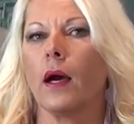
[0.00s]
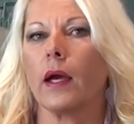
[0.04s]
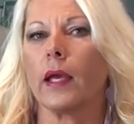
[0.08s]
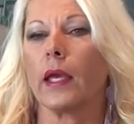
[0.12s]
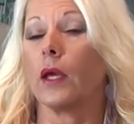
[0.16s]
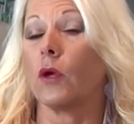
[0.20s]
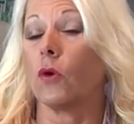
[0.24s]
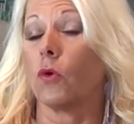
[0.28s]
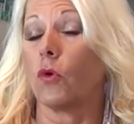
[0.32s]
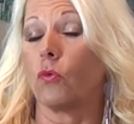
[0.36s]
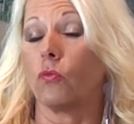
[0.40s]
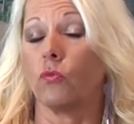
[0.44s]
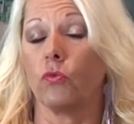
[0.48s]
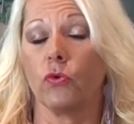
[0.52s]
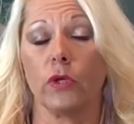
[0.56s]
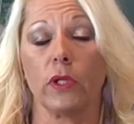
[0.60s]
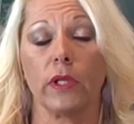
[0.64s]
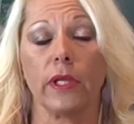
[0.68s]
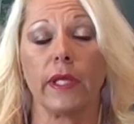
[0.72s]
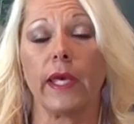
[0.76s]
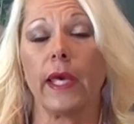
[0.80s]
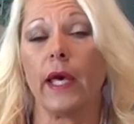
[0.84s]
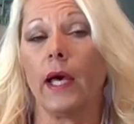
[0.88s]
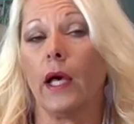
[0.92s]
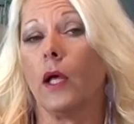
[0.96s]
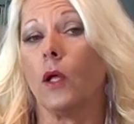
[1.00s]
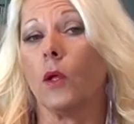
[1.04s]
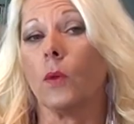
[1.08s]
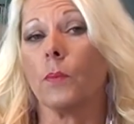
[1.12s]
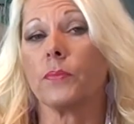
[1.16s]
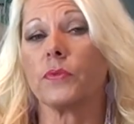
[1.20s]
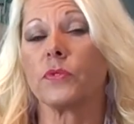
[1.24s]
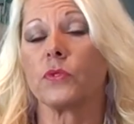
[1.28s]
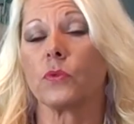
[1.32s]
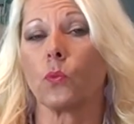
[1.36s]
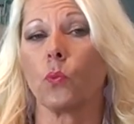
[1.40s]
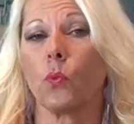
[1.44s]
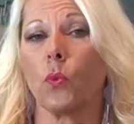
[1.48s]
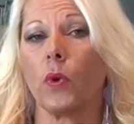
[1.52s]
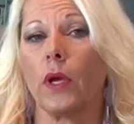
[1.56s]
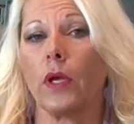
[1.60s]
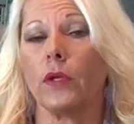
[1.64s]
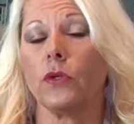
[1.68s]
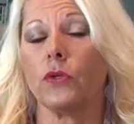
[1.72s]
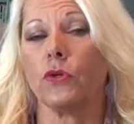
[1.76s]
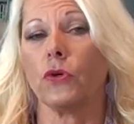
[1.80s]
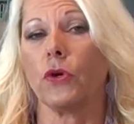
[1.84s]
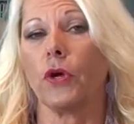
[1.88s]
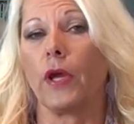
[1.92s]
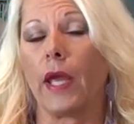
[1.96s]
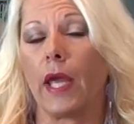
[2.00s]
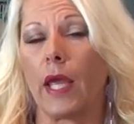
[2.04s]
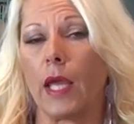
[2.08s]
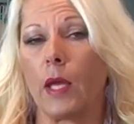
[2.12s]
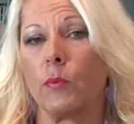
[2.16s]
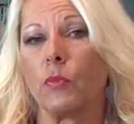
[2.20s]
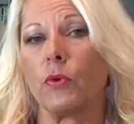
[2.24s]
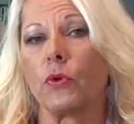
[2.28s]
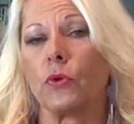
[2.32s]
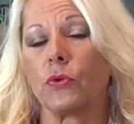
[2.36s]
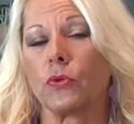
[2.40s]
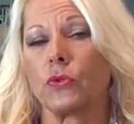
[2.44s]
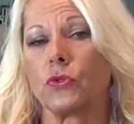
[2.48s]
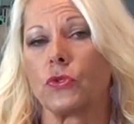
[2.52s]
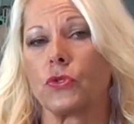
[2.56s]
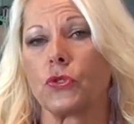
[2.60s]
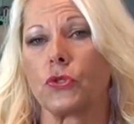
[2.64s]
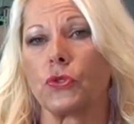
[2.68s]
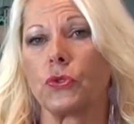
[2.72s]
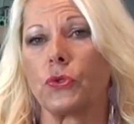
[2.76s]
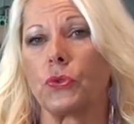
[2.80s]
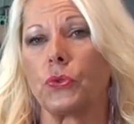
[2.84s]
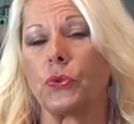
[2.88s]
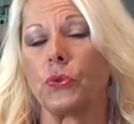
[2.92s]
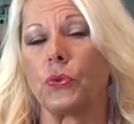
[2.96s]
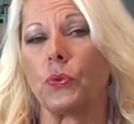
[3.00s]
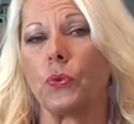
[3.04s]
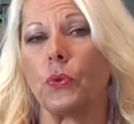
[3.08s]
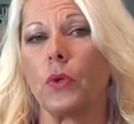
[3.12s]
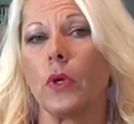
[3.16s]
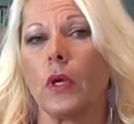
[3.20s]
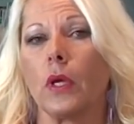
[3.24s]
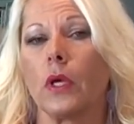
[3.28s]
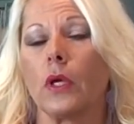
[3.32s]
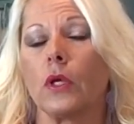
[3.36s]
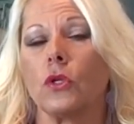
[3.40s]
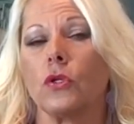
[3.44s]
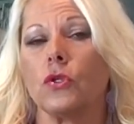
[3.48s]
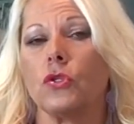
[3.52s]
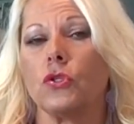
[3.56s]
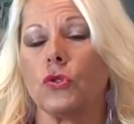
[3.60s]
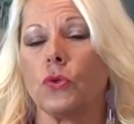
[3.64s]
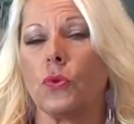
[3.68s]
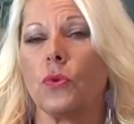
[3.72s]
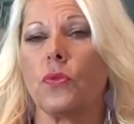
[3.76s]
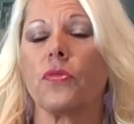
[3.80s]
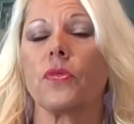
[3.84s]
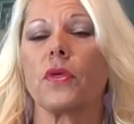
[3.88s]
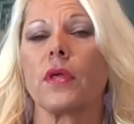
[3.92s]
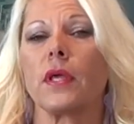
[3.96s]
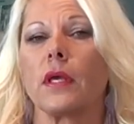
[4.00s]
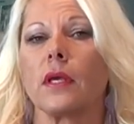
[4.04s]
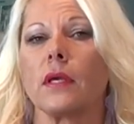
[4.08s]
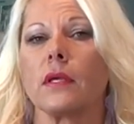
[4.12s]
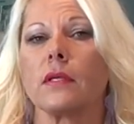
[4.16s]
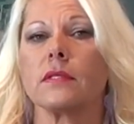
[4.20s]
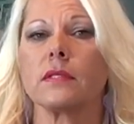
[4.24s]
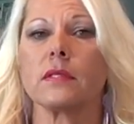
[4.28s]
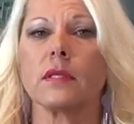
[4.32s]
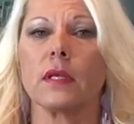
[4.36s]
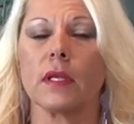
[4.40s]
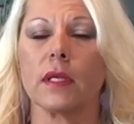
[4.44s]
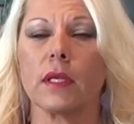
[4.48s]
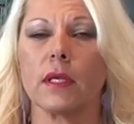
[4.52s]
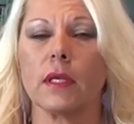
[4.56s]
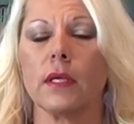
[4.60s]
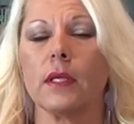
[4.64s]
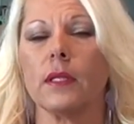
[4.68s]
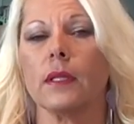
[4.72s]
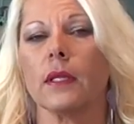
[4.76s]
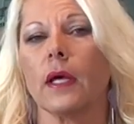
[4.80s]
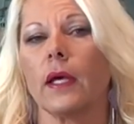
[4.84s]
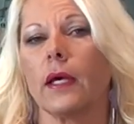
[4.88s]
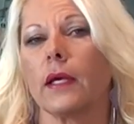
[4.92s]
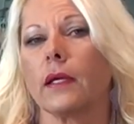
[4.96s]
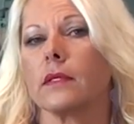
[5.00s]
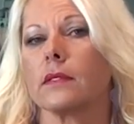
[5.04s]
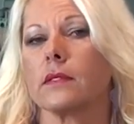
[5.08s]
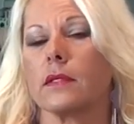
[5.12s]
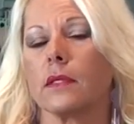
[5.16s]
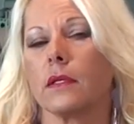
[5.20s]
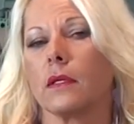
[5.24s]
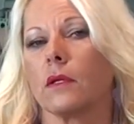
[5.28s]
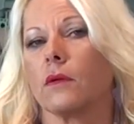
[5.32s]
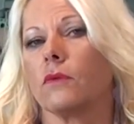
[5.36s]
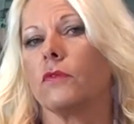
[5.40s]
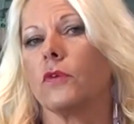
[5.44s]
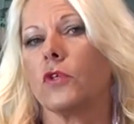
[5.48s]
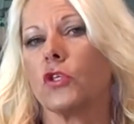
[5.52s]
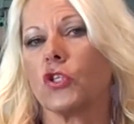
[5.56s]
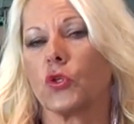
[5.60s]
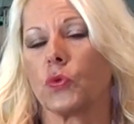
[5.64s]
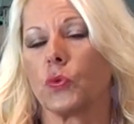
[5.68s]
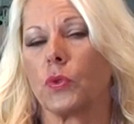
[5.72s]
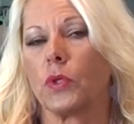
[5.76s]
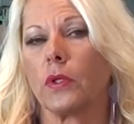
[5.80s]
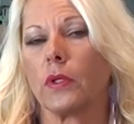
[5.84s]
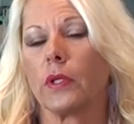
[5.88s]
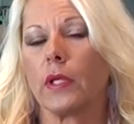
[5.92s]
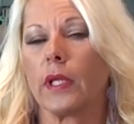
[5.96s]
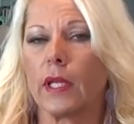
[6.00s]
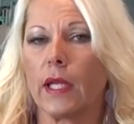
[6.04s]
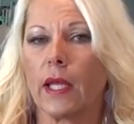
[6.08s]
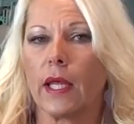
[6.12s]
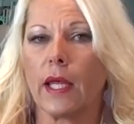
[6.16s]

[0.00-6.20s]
it really helps when you're able to do things that he likes that are visual.